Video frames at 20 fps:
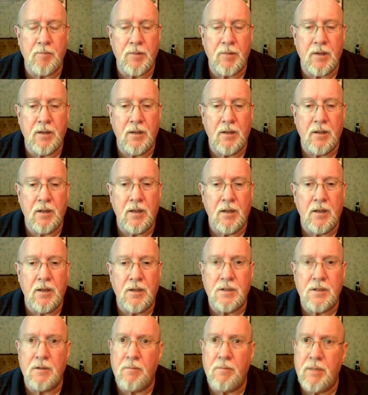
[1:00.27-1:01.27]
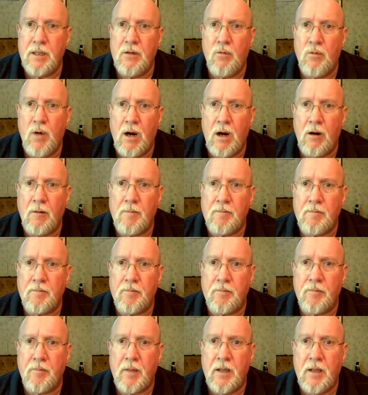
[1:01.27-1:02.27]
here. So be aware.
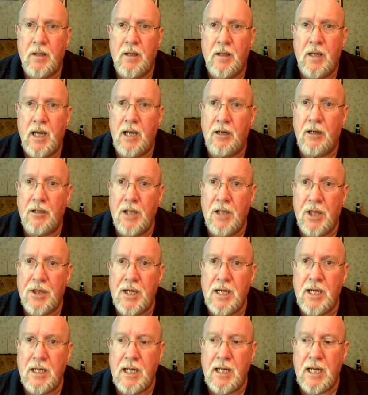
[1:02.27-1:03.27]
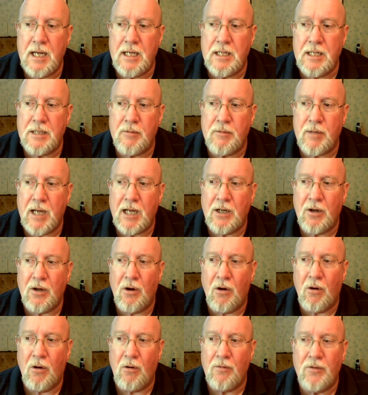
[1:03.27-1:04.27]
Another thing is what I
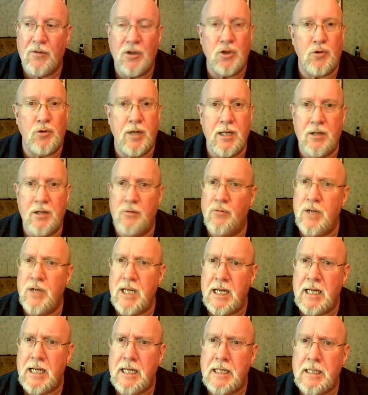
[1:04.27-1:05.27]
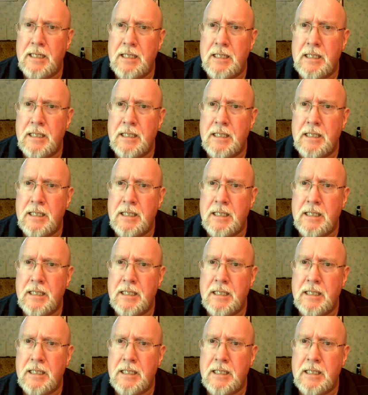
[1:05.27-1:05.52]
call the dreaded re.